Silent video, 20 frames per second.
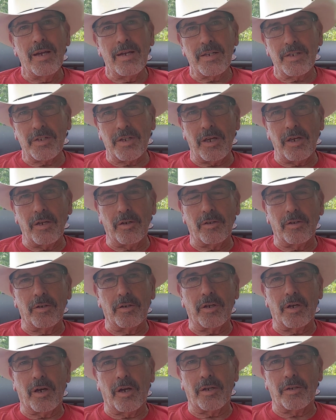Stay in
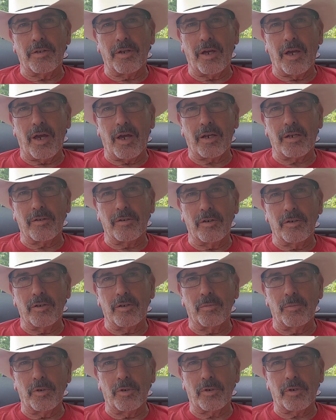good contact, good
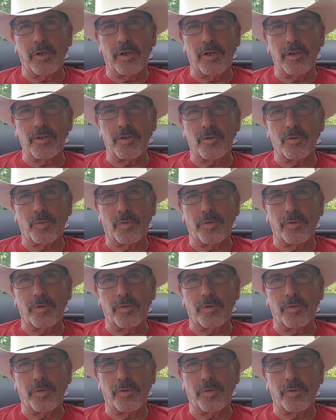communications